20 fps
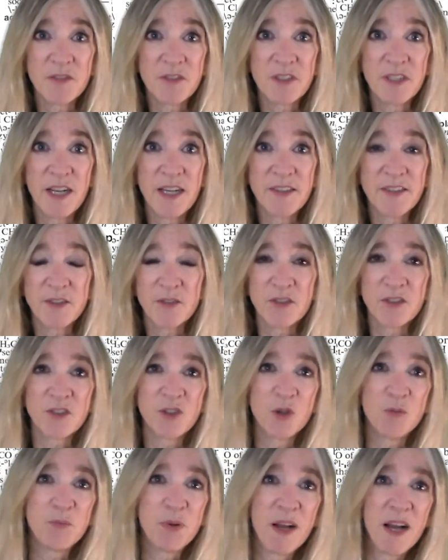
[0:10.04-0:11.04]
of class there is
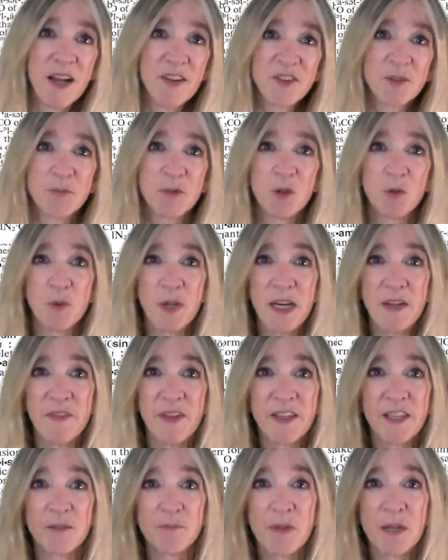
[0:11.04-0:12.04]
no possible way
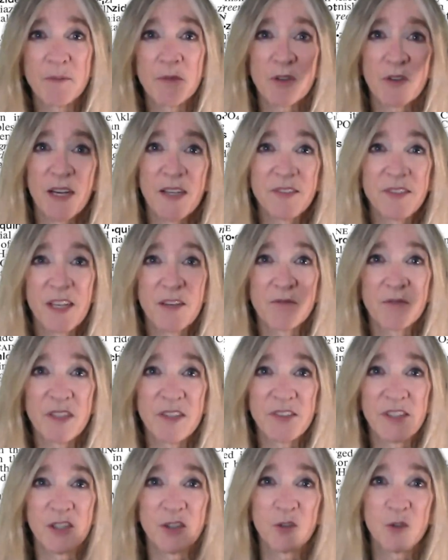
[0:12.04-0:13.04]
they can memorize every
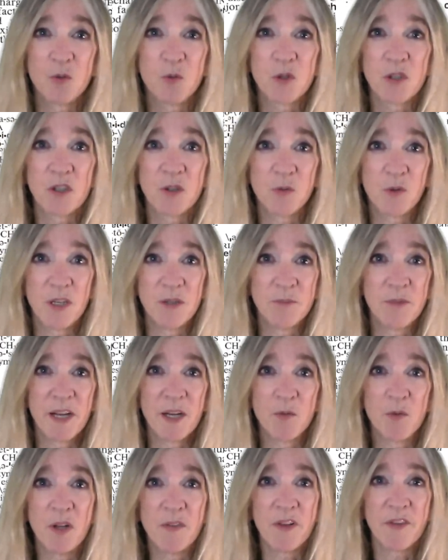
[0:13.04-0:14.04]
single word one
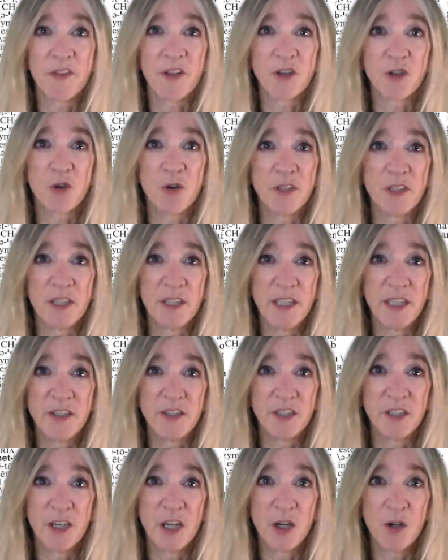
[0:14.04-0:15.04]
by one that they're going to need
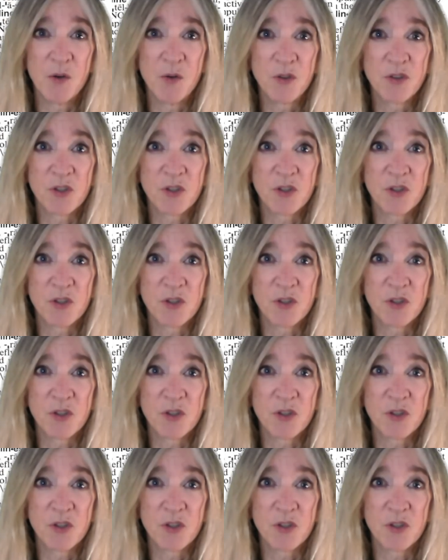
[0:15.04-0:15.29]
to know,